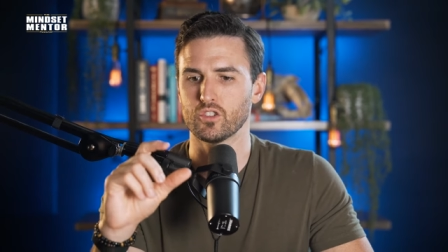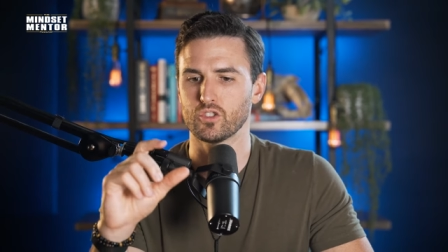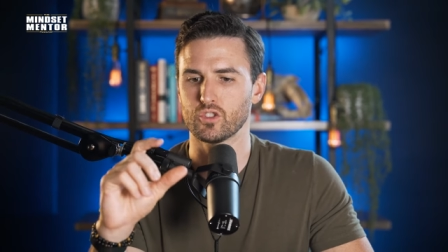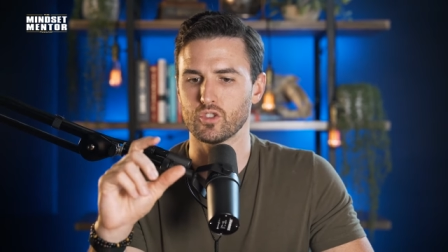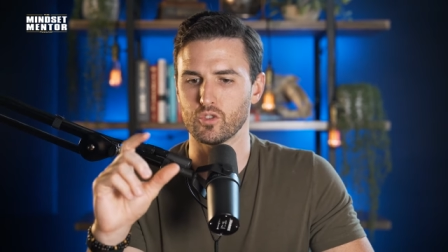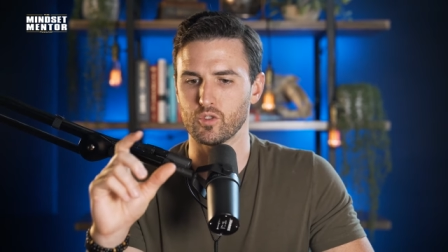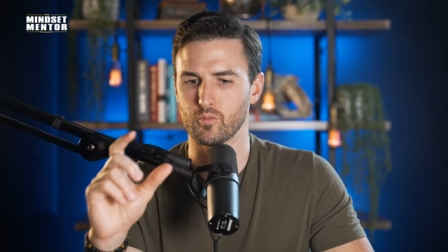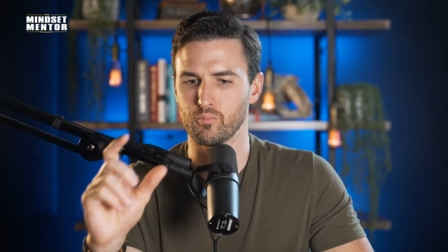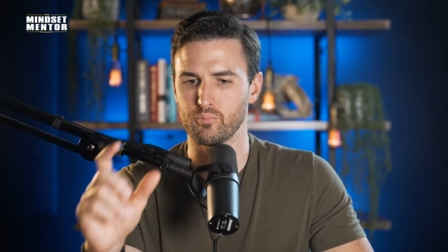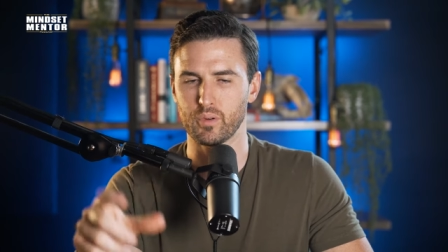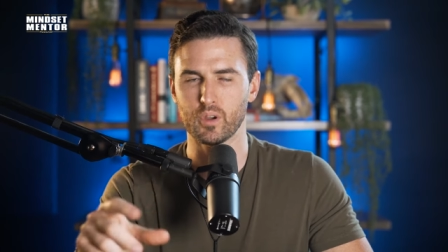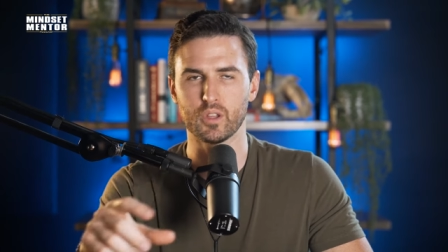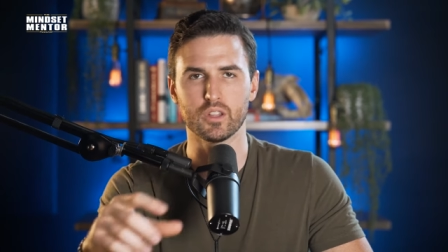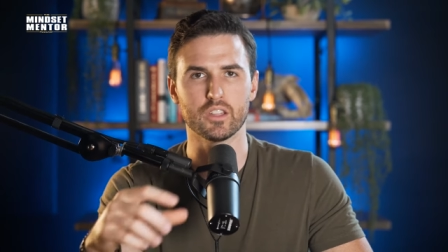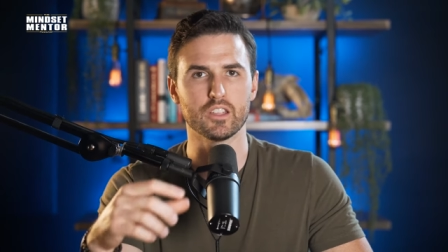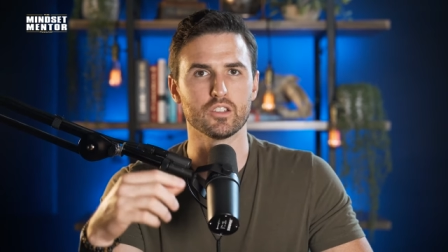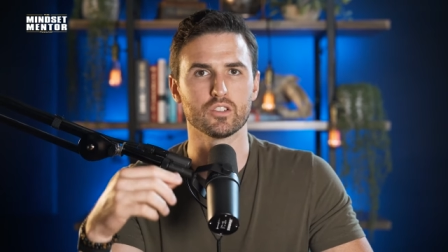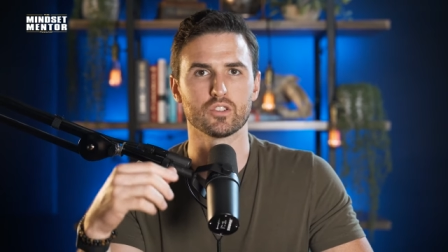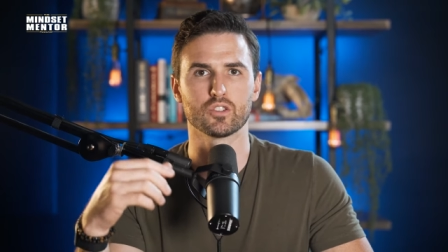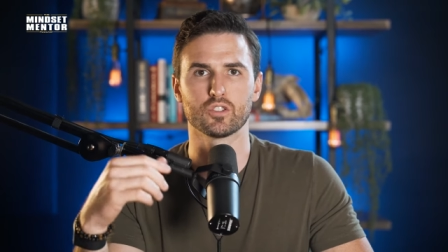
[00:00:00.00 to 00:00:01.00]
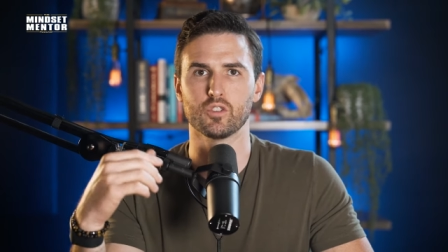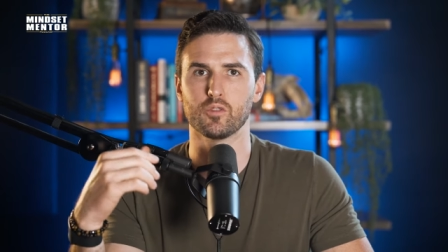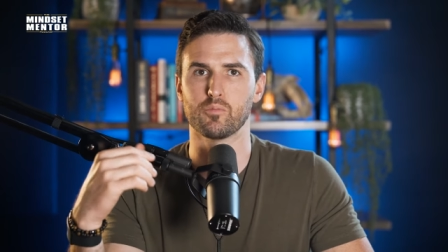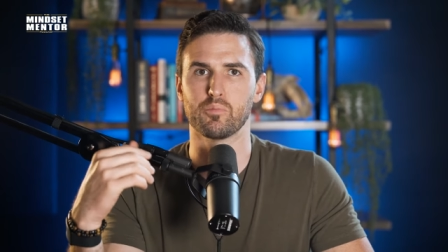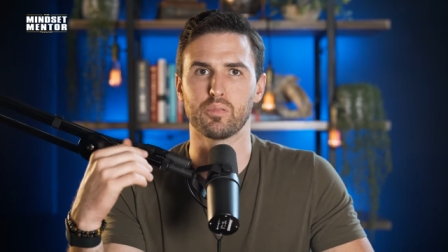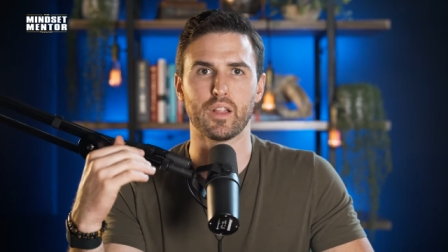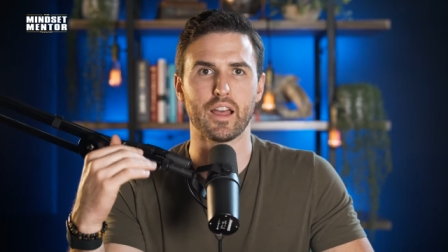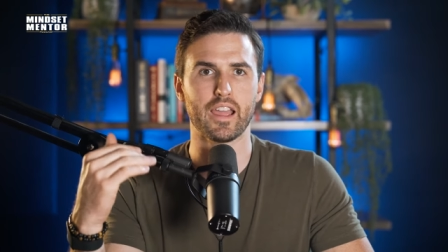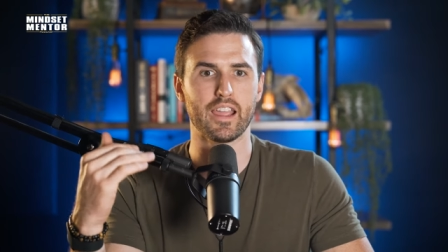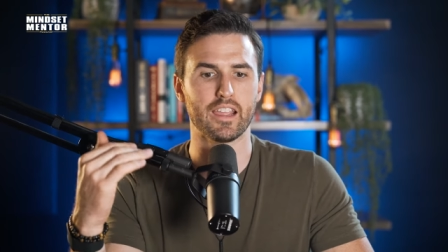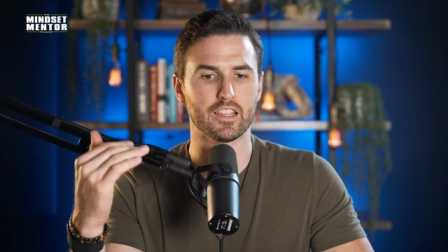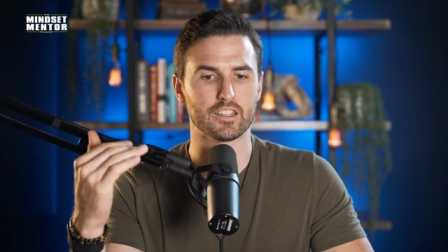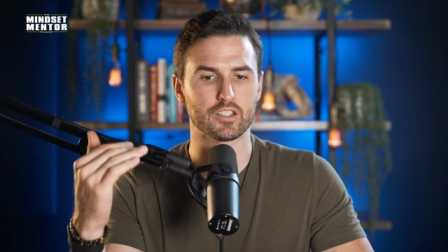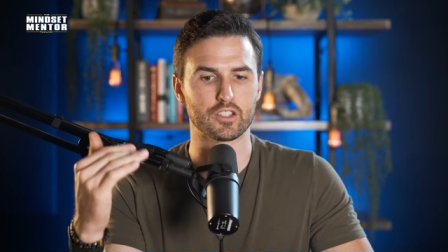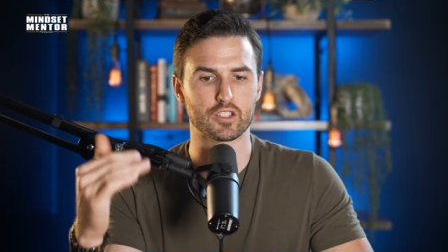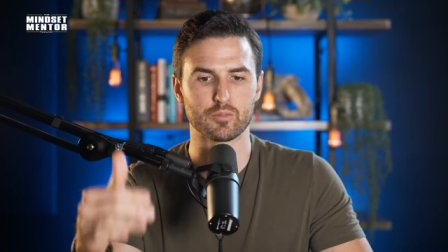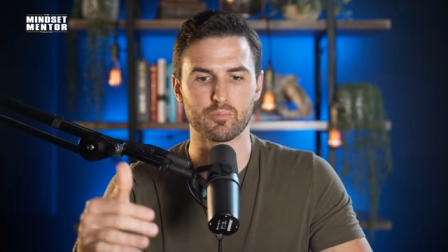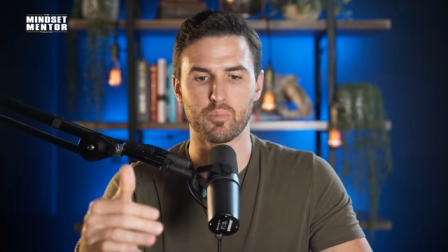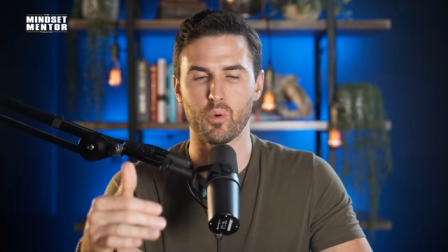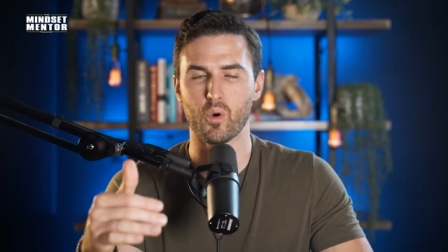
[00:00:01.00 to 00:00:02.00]
to bullies to playing in
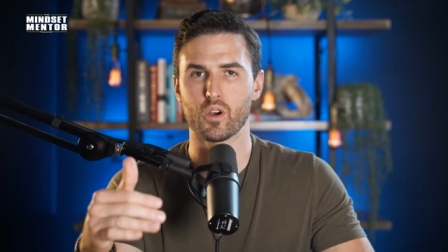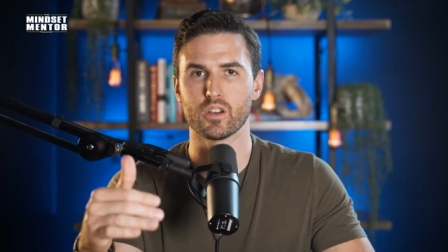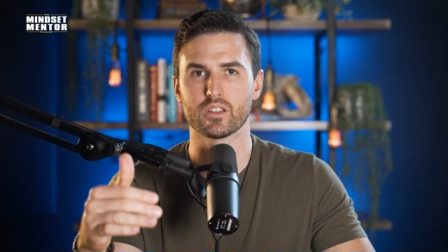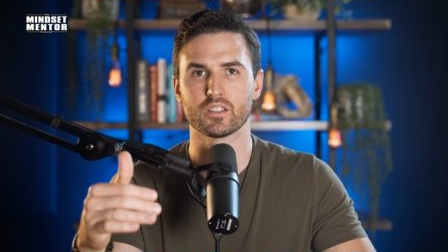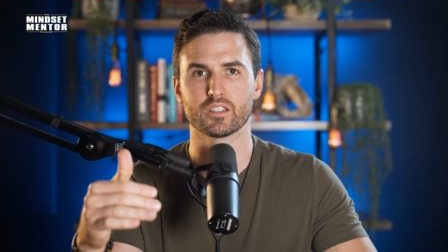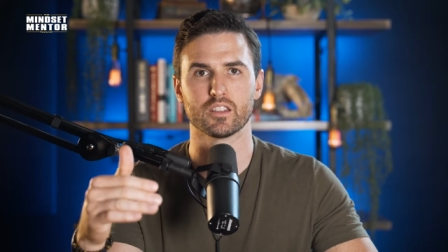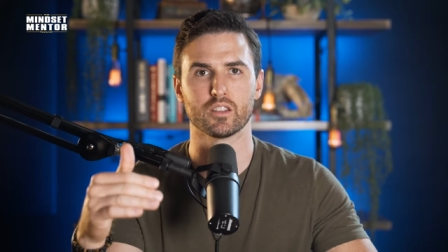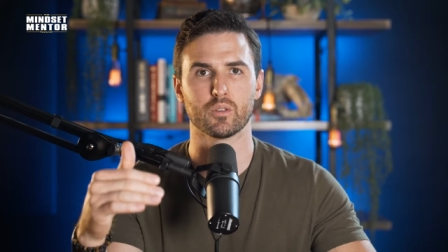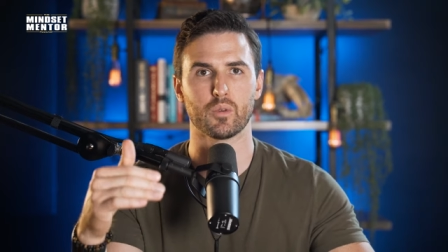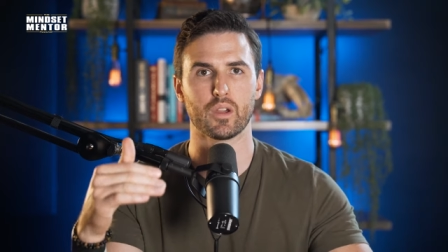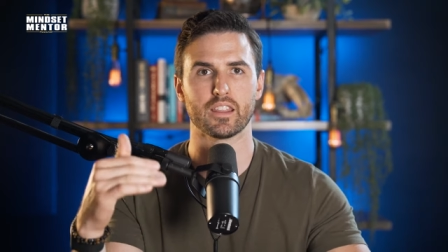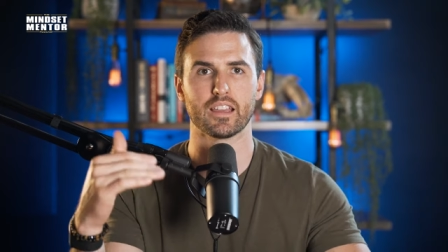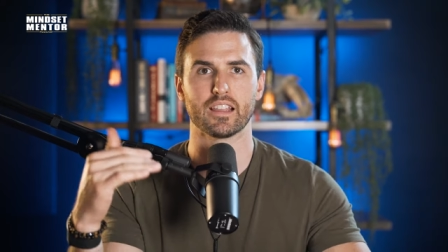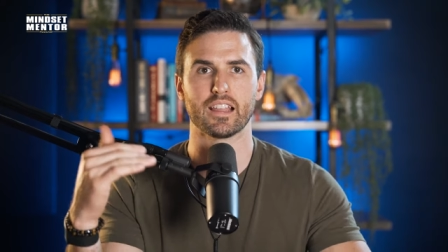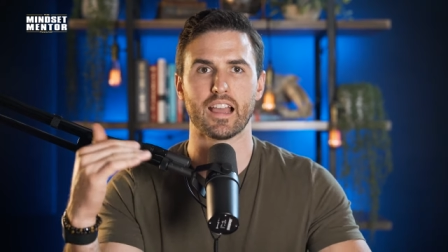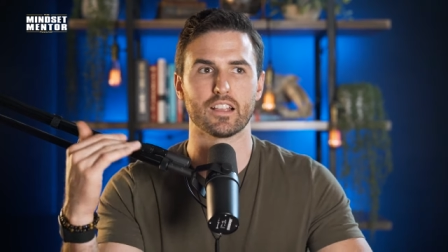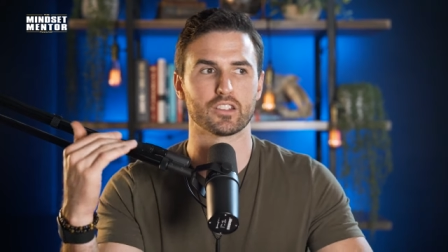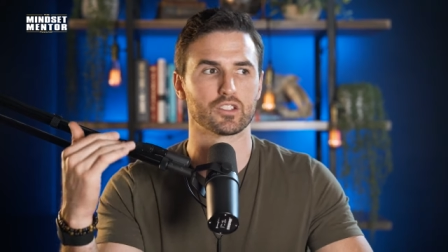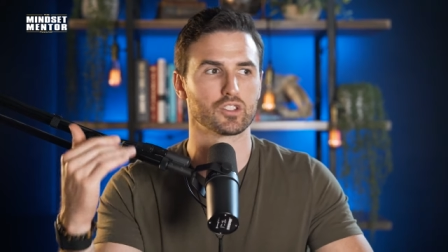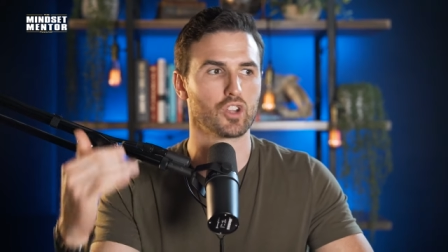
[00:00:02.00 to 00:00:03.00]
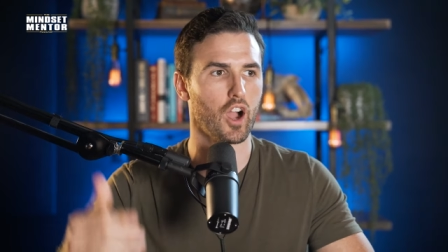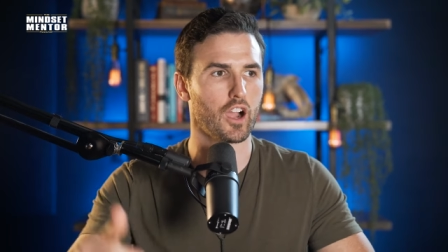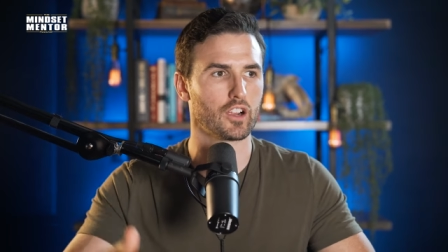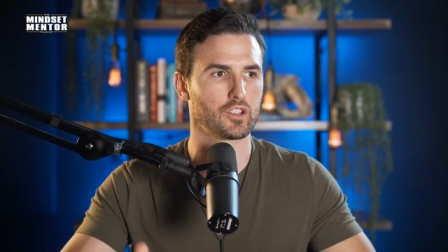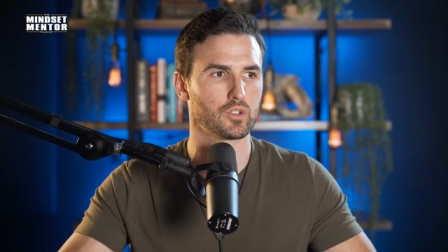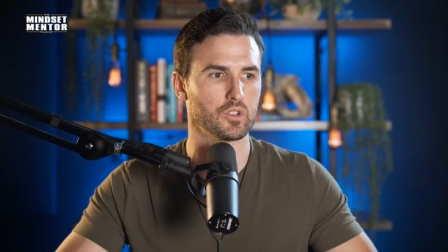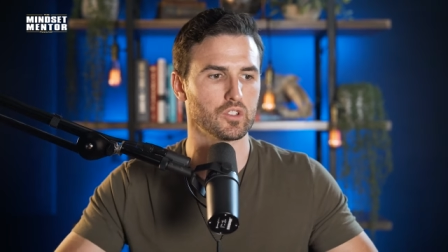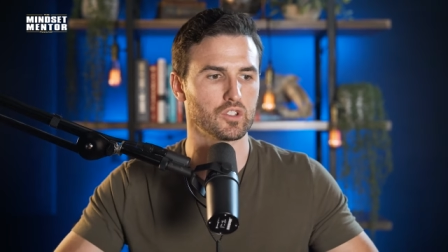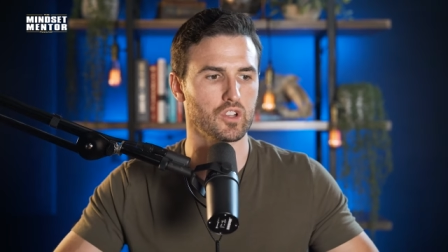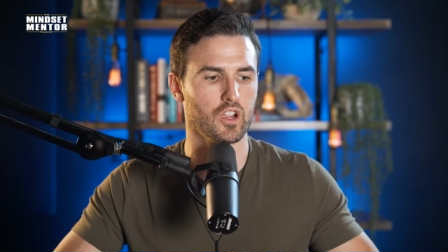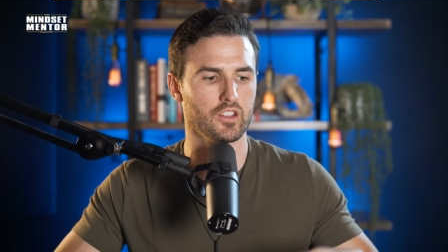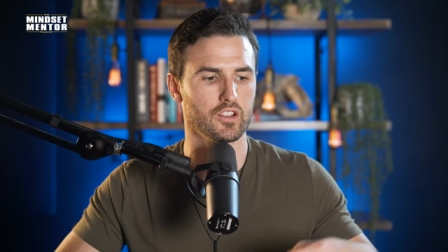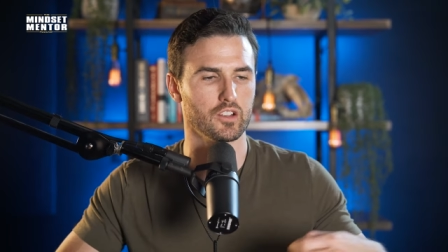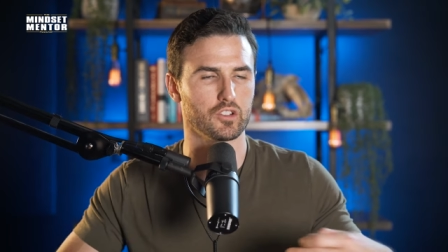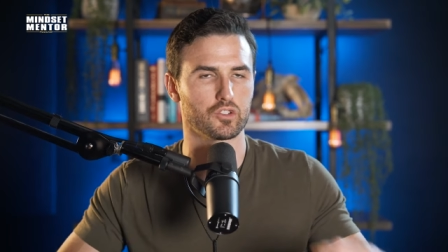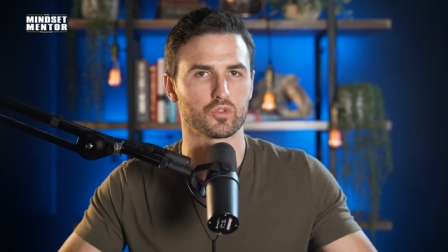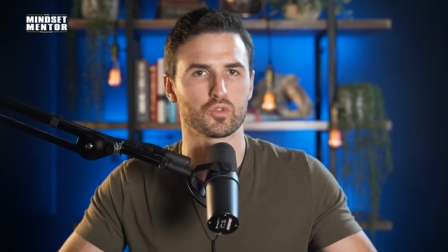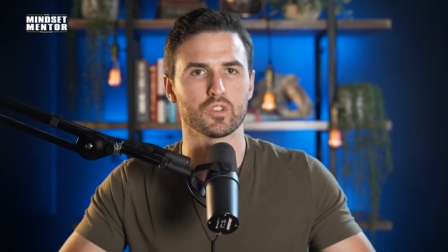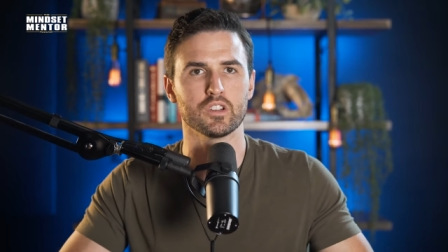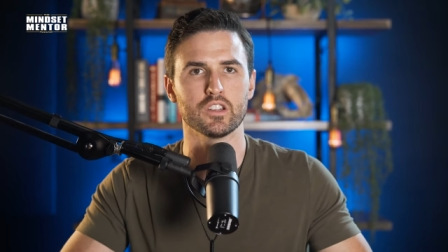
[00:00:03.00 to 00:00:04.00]
sports and the way that guys talk to each other
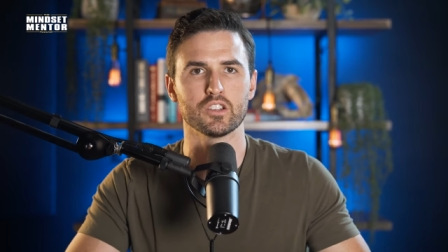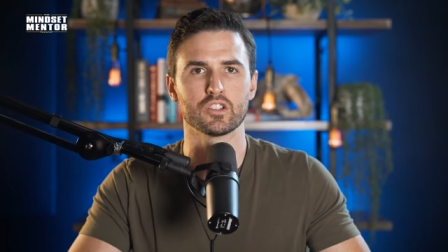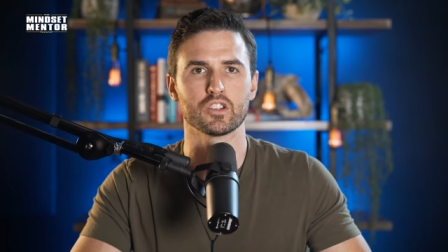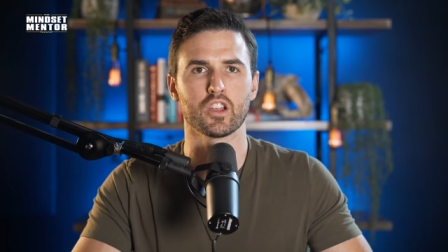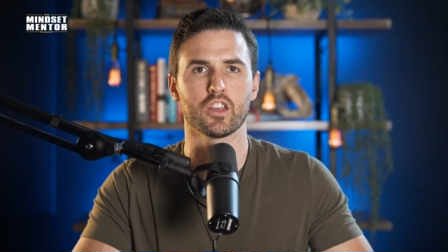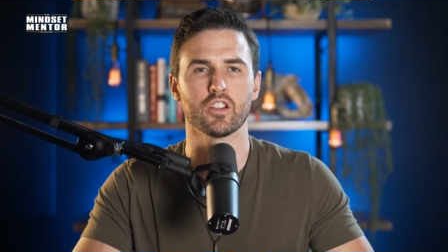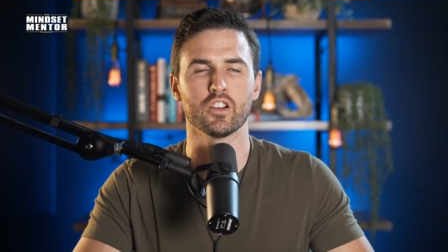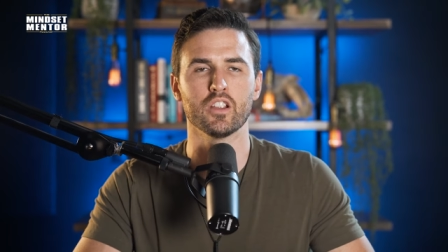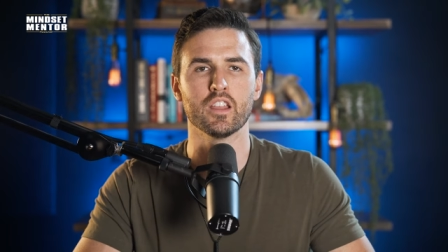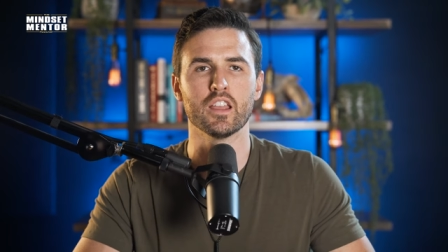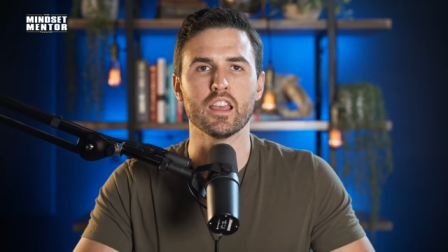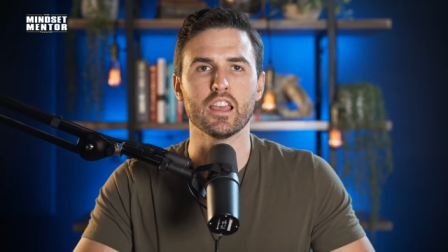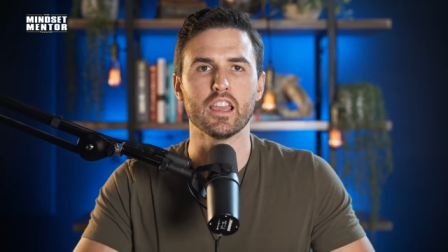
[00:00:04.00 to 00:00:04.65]
and treat each other.